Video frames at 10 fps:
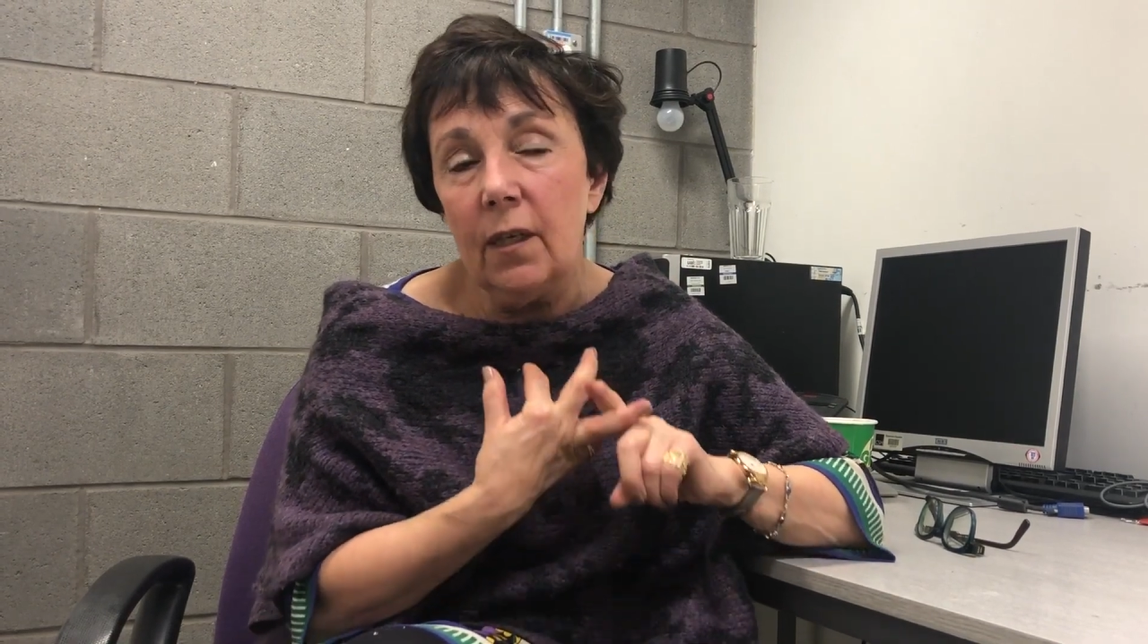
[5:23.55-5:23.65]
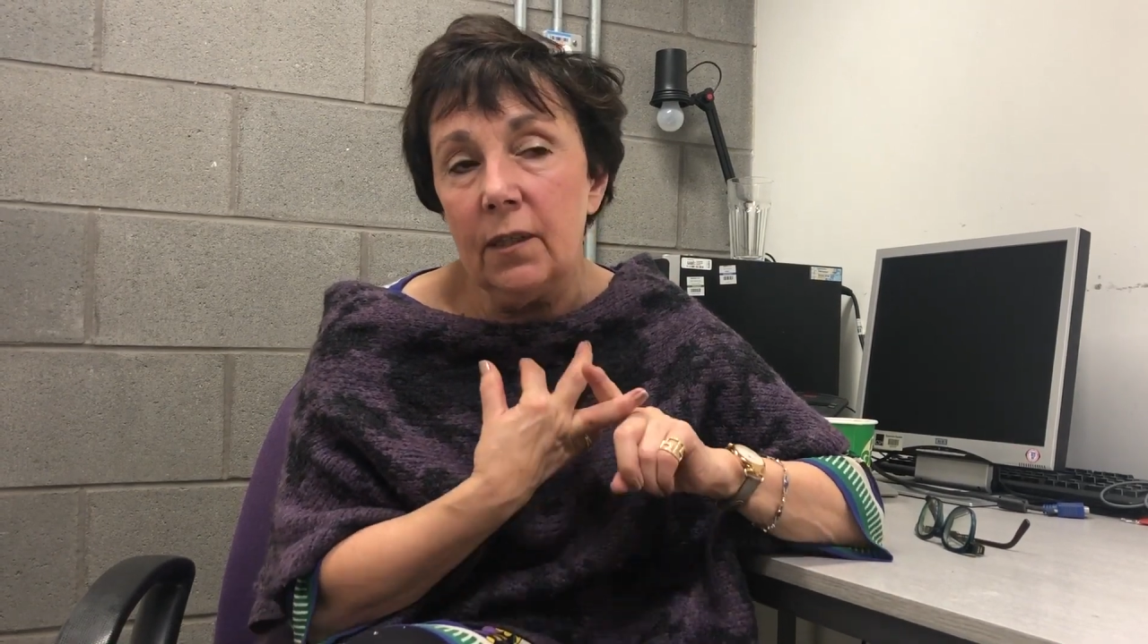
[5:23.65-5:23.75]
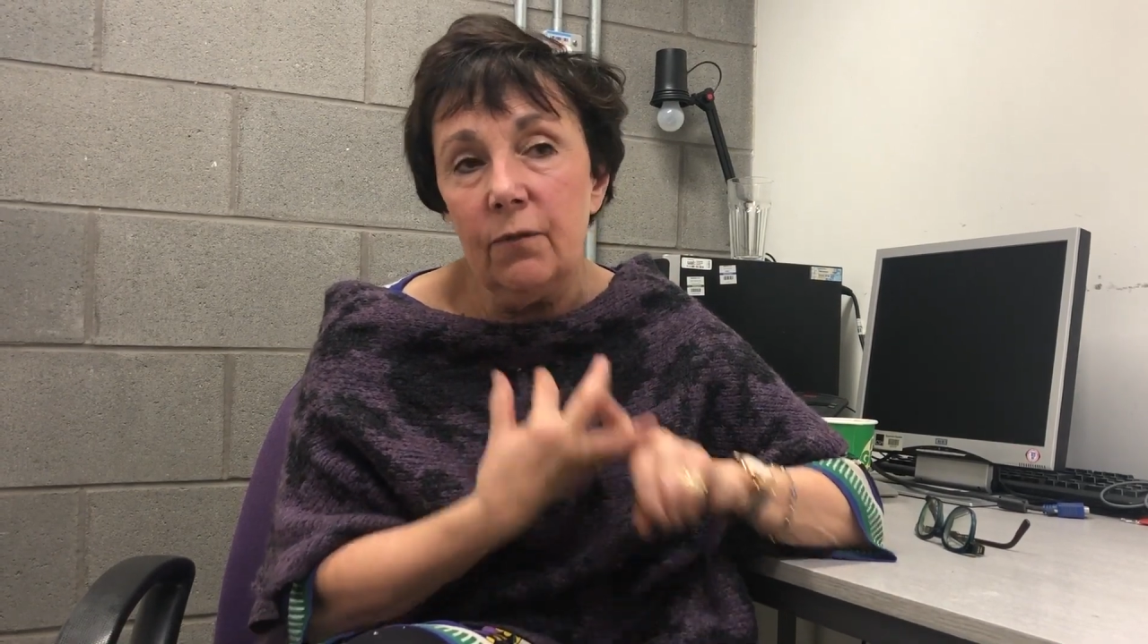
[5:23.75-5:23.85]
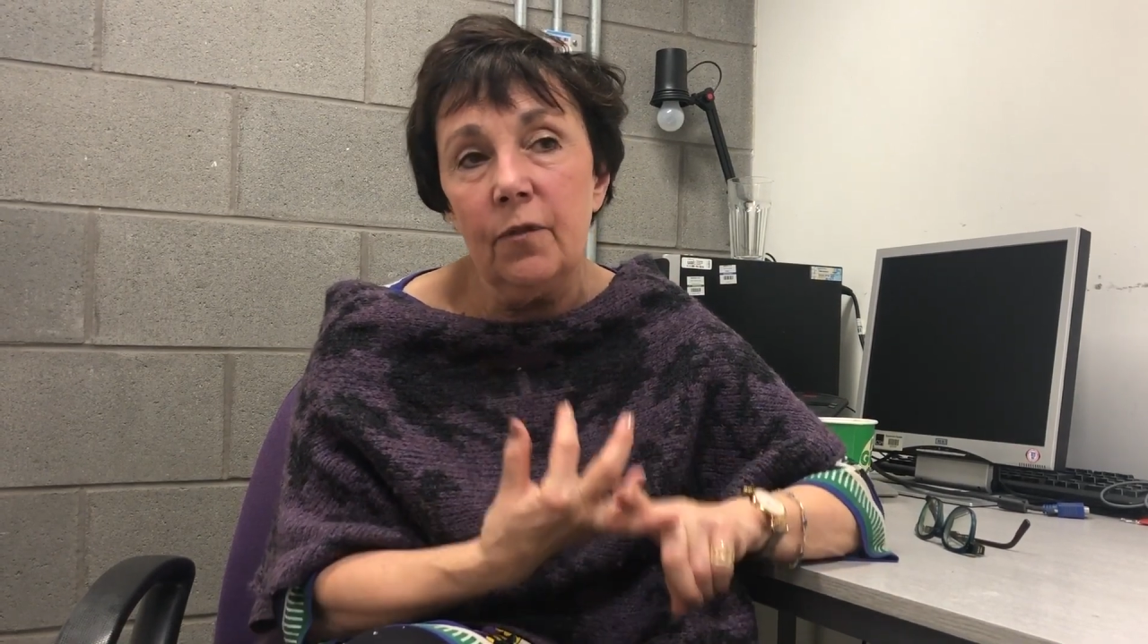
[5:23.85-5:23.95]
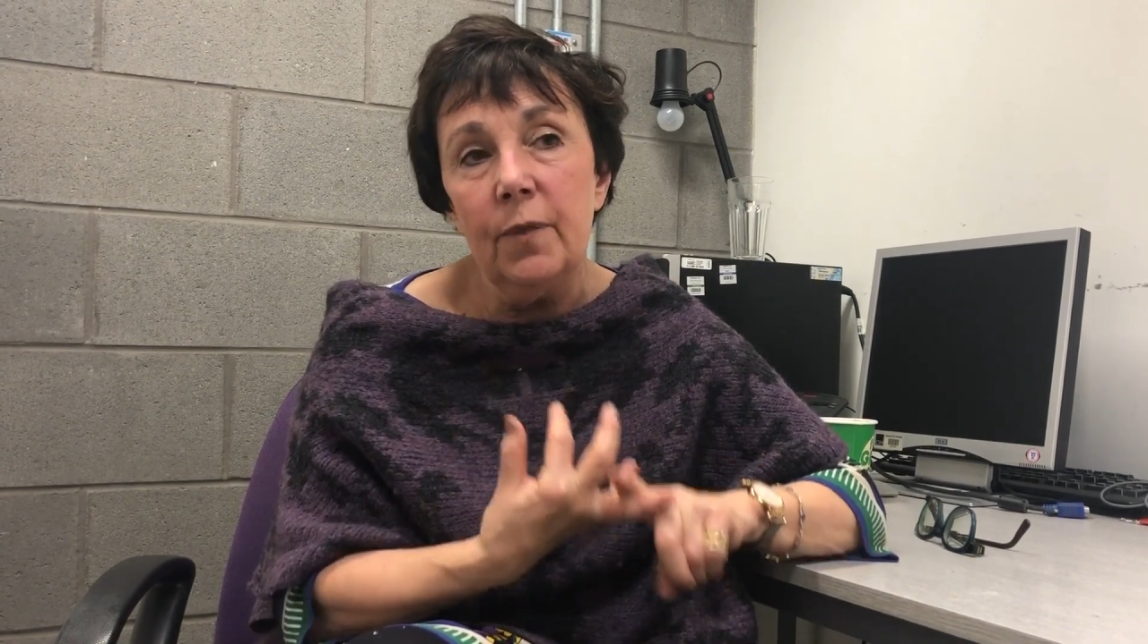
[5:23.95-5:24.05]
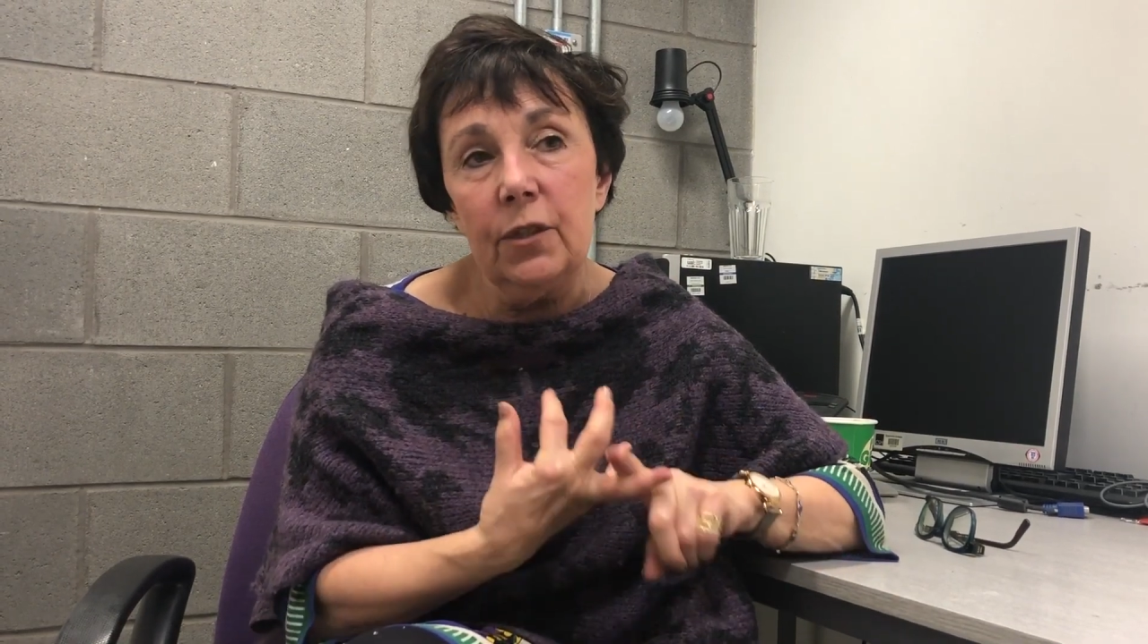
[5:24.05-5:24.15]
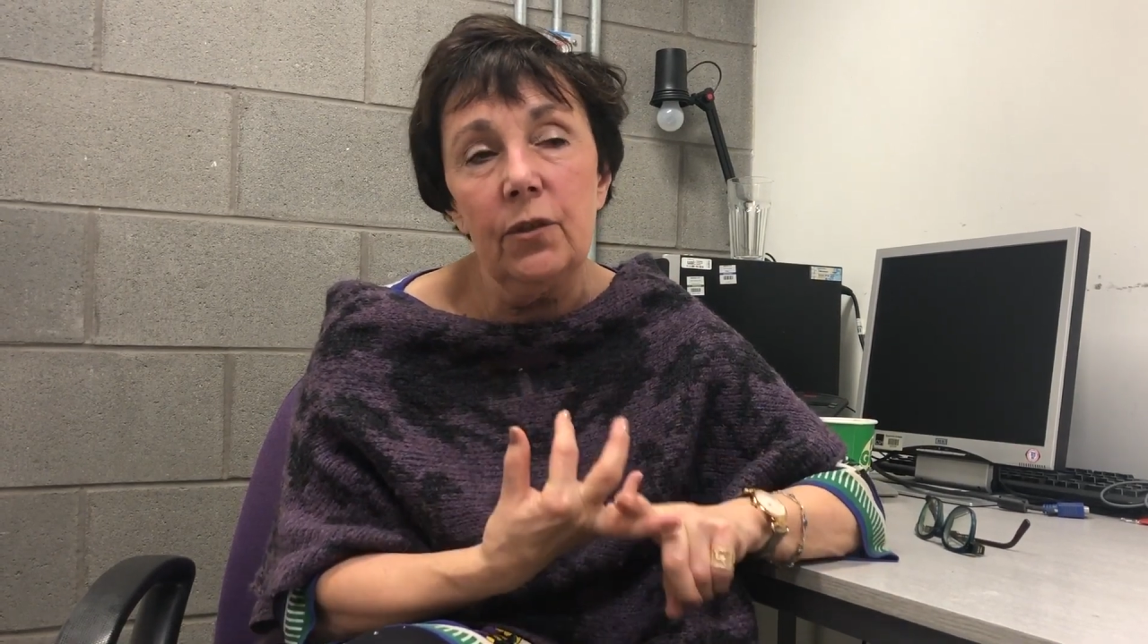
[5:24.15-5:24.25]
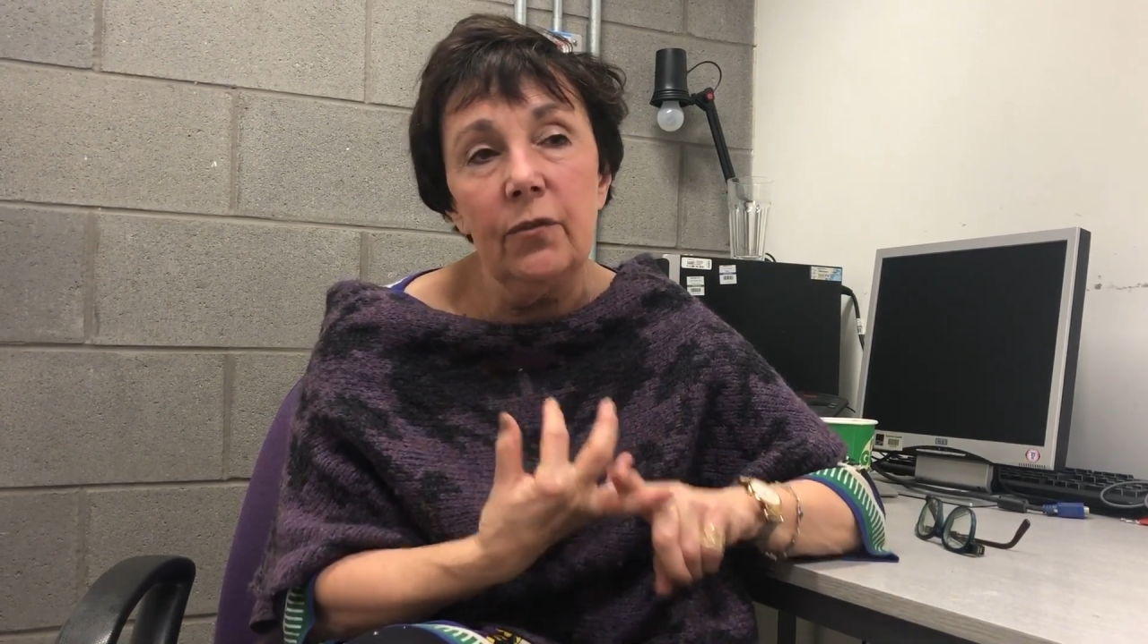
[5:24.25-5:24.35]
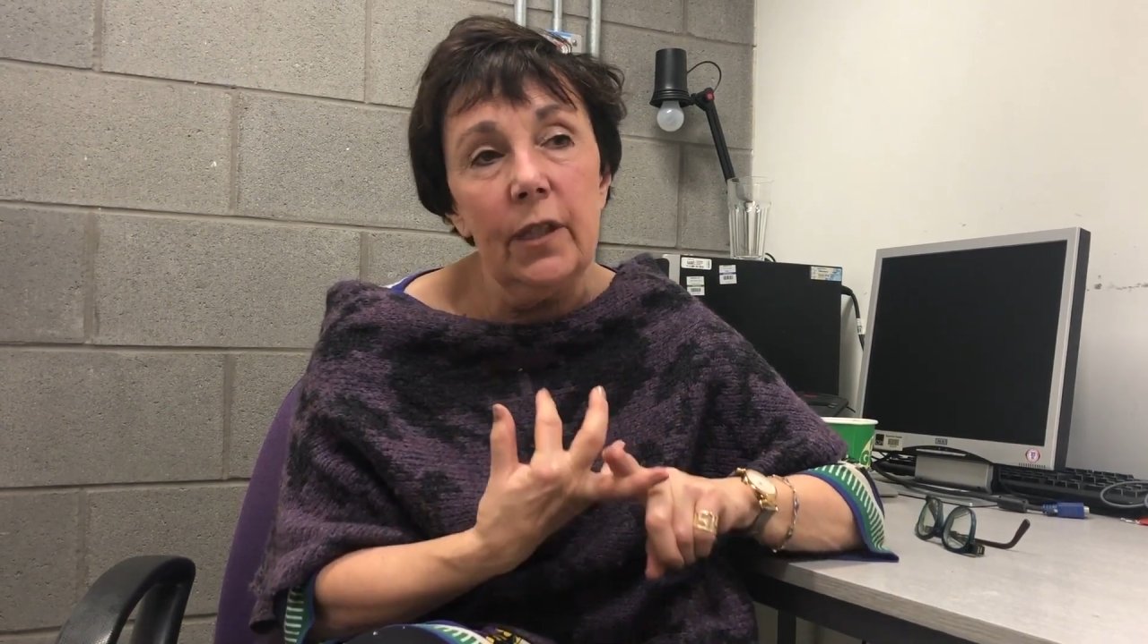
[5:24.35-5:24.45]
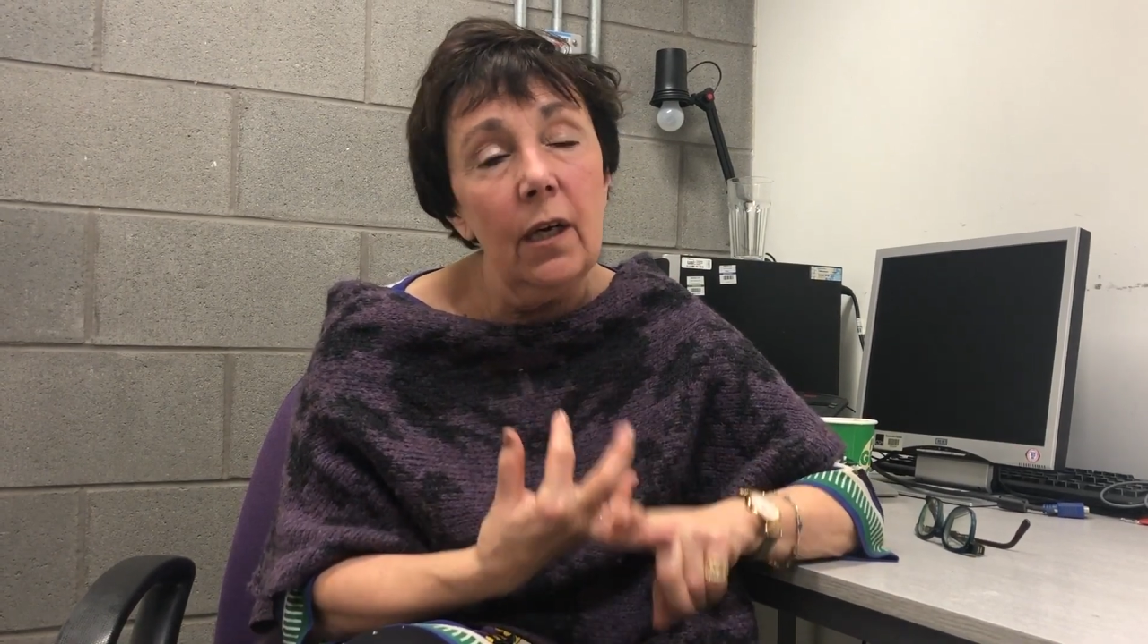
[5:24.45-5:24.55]
and
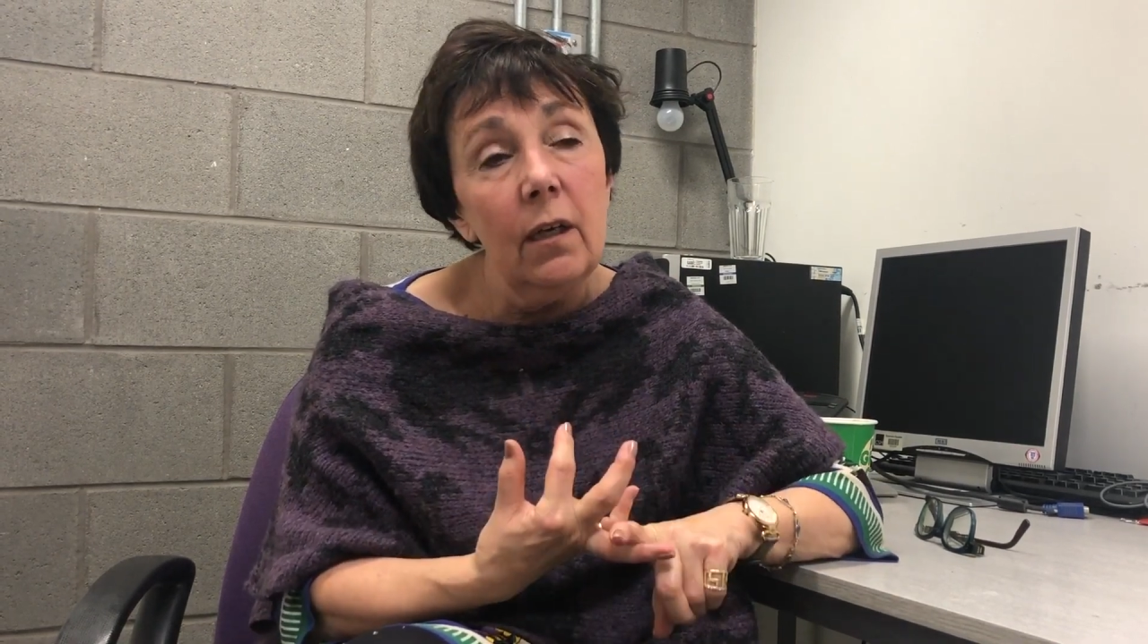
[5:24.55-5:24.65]
information on their